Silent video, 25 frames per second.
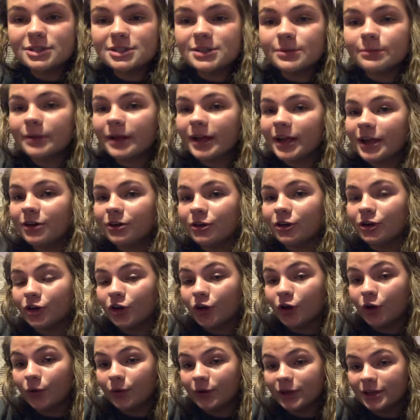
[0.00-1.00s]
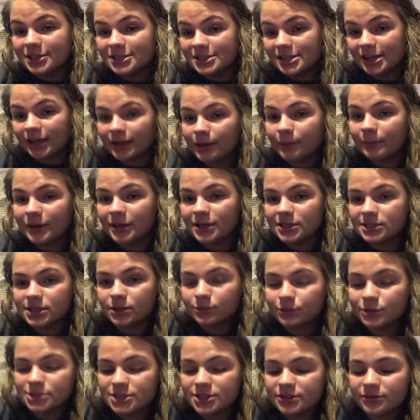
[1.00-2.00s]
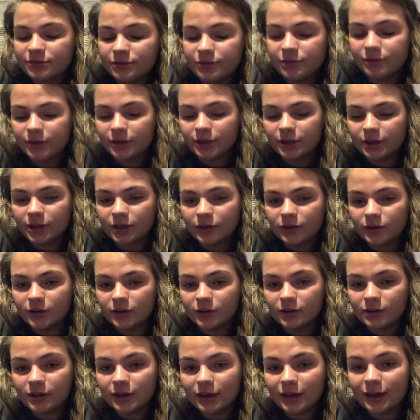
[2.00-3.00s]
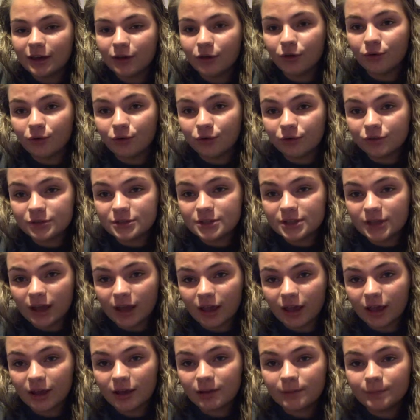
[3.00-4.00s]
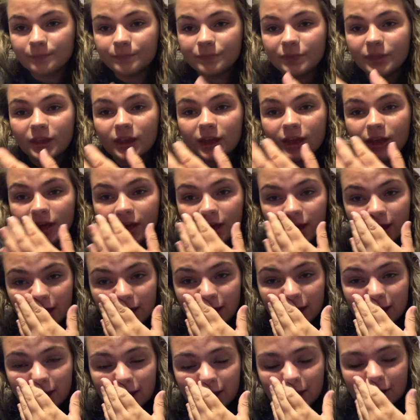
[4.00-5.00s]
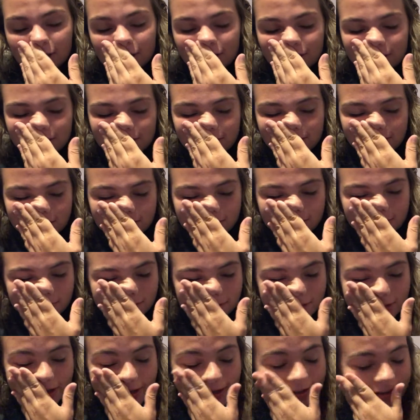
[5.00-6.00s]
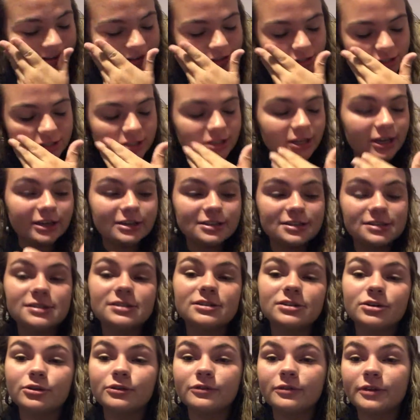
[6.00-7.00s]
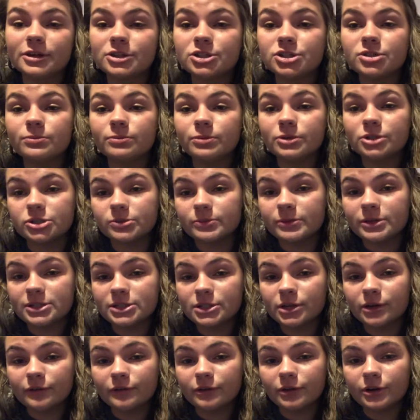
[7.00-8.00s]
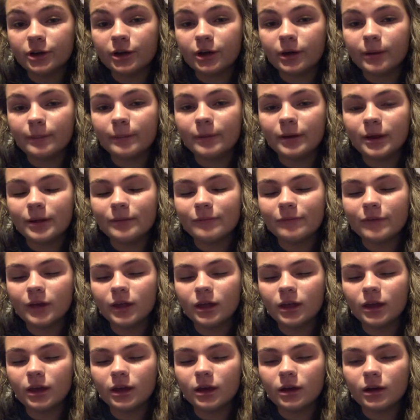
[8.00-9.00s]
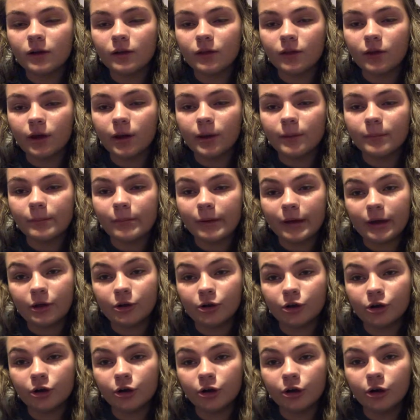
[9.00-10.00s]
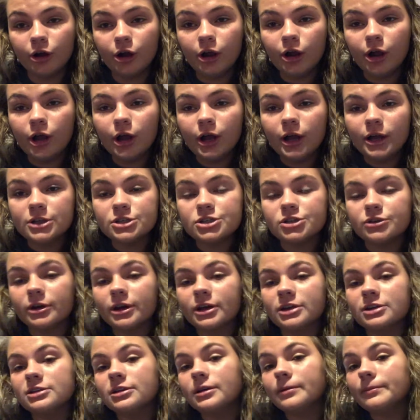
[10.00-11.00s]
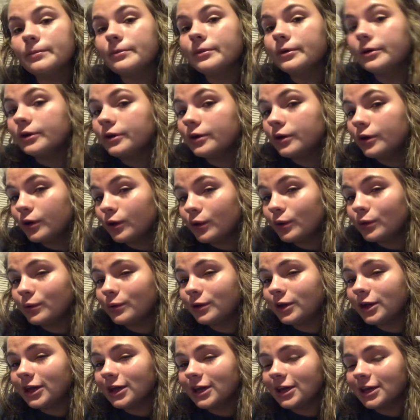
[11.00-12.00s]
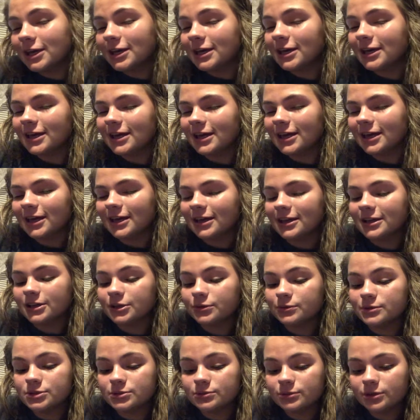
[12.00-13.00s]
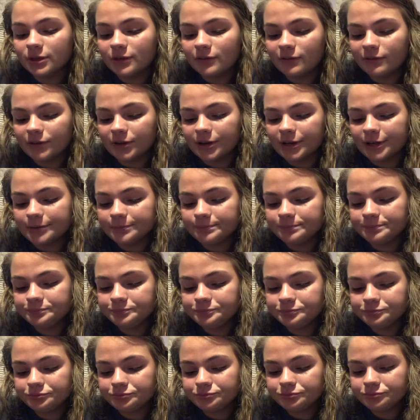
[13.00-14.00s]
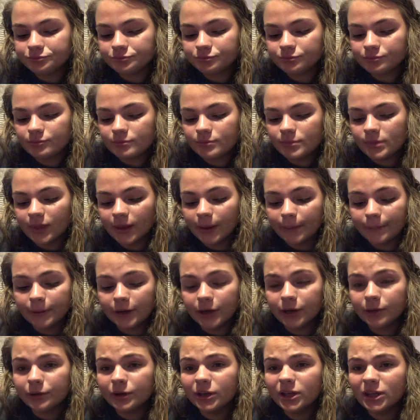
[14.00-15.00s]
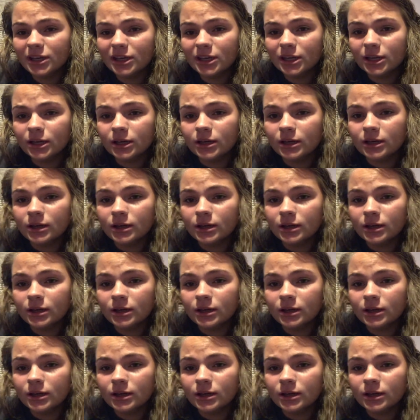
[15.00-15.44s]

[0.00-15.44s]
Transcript: I wasn't planning on going tonight because I wasn't feeling good like at all today. And I just like didn't know if I should push myself or not, but I'm feeling a lot better. So I ended up going and it was really fun. But I really